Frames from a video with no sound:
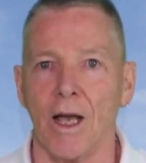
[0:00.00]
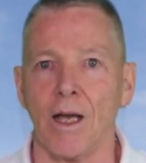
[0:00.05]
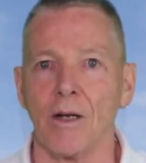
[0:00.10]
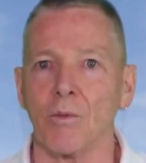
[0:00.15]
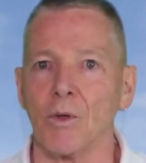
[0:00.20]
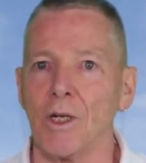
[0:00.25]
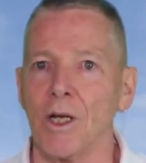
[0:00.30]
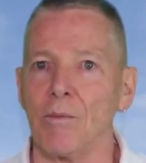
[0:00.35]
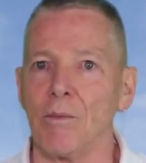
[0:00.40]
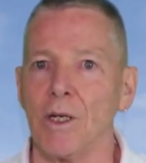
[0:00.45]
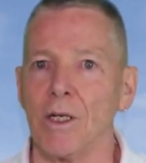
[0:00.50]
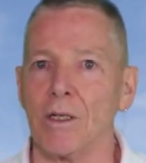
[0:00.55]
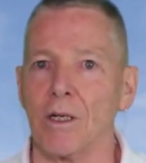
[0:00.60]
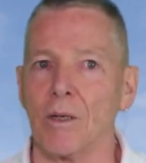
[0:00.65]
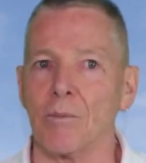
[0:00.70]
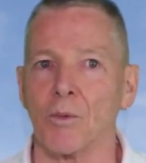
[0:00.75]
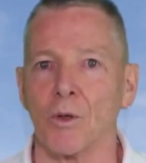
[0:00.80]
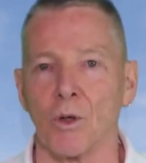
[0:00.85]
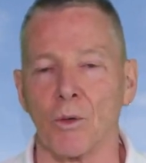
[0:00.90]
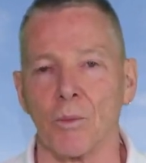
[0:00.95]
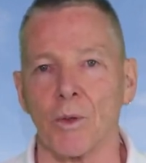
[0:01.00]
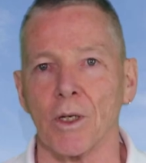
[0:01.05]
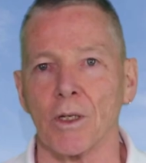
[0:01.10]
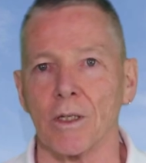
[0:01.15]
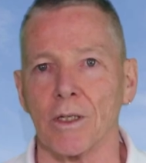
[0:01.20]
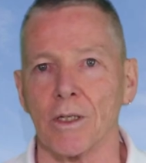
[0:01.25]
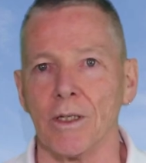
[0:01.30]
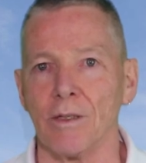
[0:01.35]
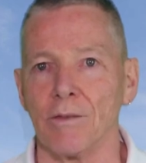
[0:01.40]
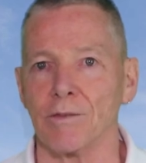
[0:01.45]
And when I mean
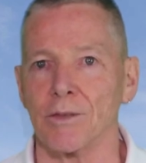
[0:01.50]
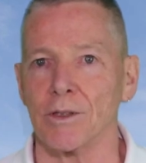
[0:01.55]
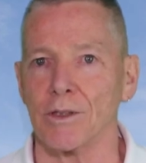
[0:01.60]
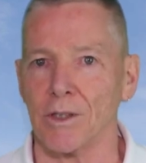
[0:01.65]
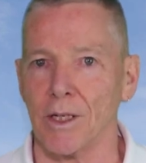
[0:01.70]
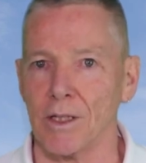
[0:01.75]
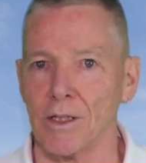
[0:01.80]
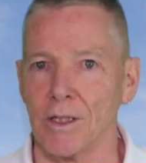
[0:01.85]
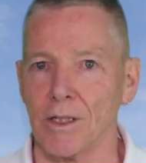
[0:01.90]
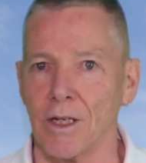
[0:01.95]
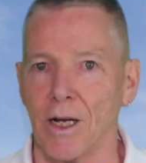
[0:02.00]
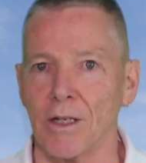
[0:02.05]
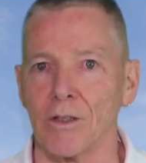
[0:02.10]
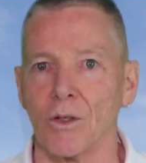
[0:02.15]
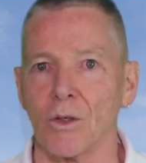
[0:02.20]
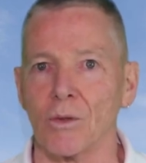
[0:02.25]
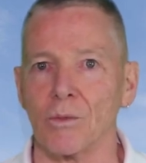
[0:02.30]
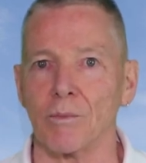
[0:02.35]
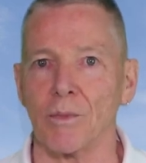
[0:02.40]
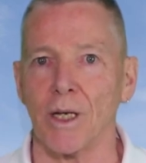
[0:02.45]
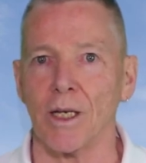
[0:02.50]
appropriately for sailing, I don't